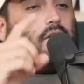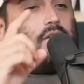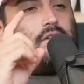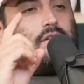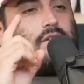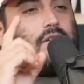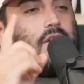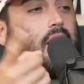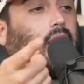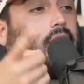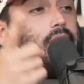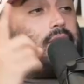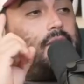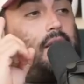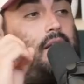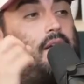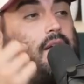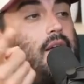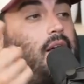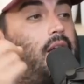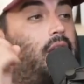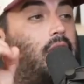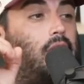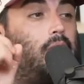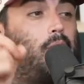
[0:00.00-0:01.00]
you just got to take
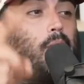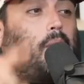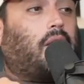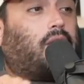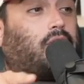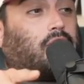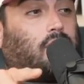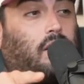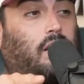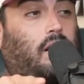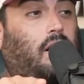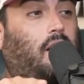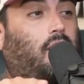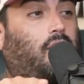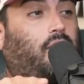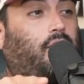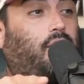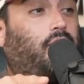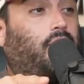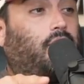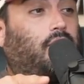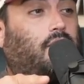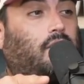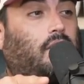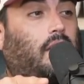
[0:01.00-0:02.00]
care of your mental
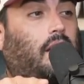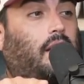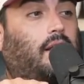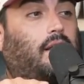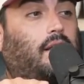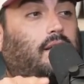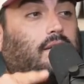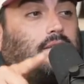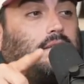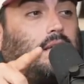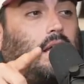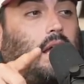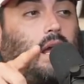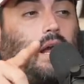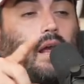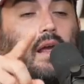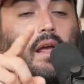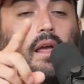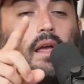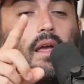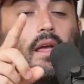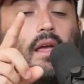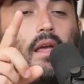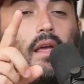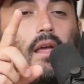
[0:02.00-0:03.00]
health. Like, he's
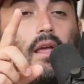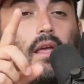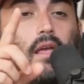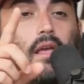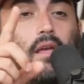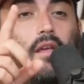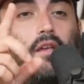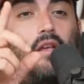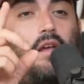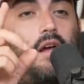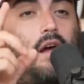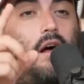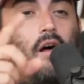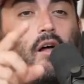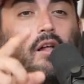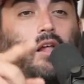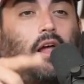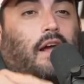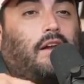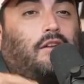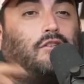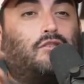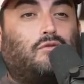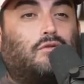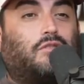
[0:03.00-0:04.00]
like, all
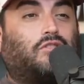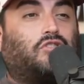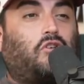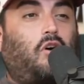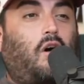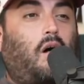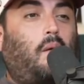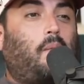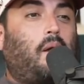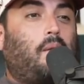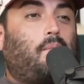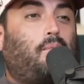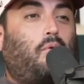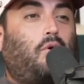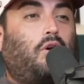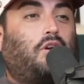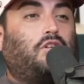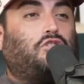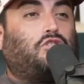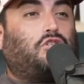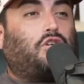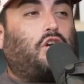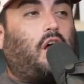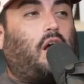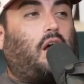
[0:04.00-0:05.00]
I do is call my boy
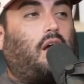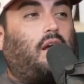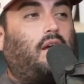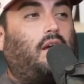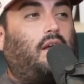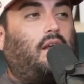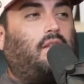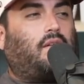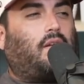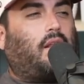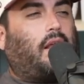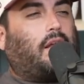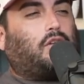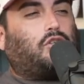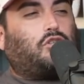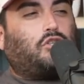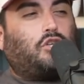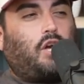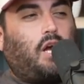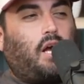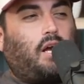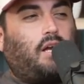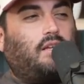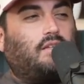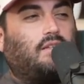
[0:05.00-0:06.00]
Chuck. And they're like,
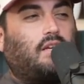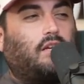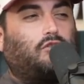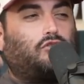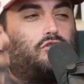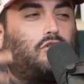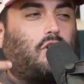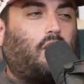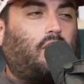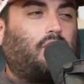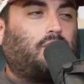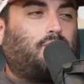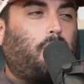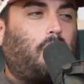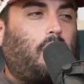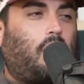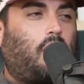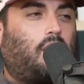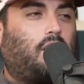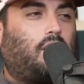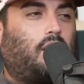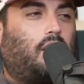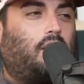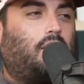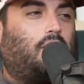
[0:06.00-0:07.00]
Chuck? He's like, Charles
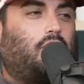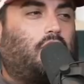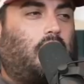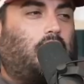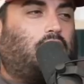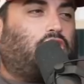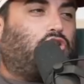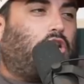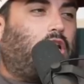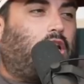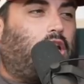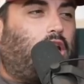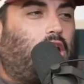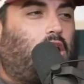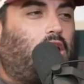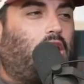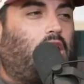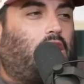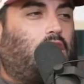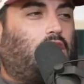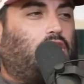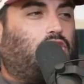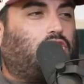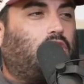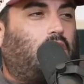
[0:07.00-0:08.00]
Barkley, you got to check in
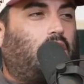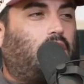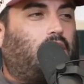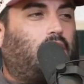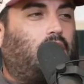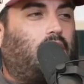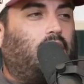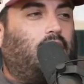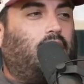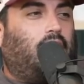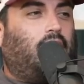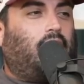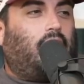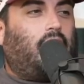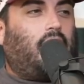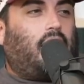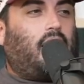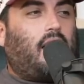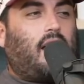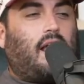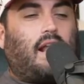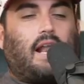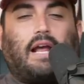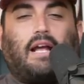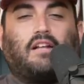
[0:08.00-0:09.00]
on each other.
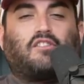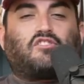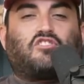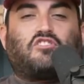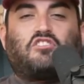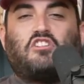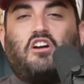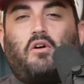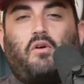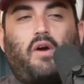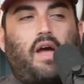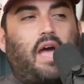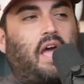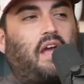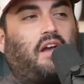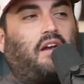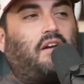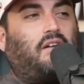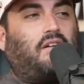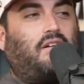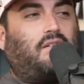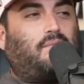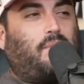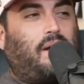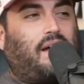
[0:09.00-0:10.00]
And I got so
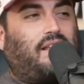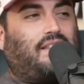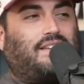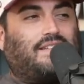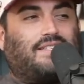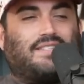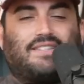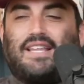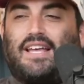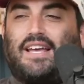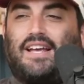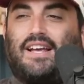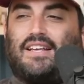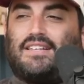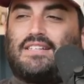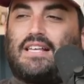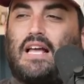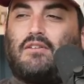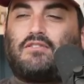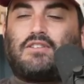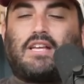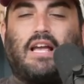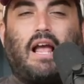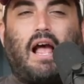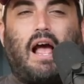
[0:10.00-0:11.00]
angered by this thing because
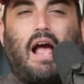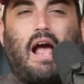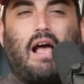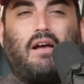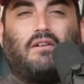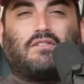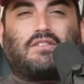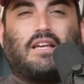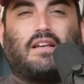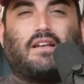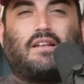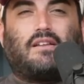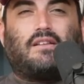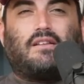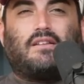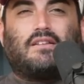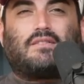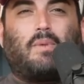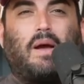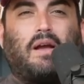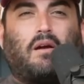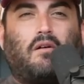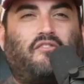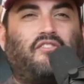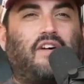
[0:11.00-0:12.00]
I was like,
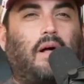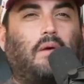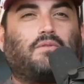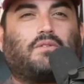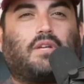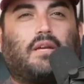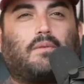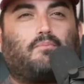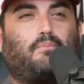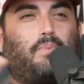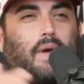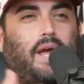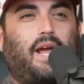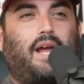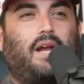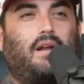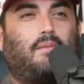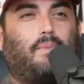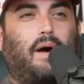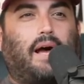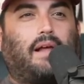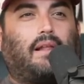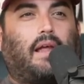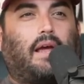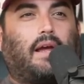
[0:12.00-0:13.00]
is Michael Phelps like
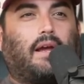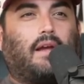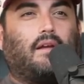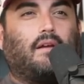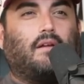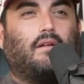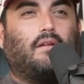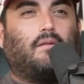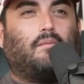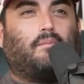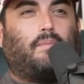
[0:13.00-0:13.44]
paid by like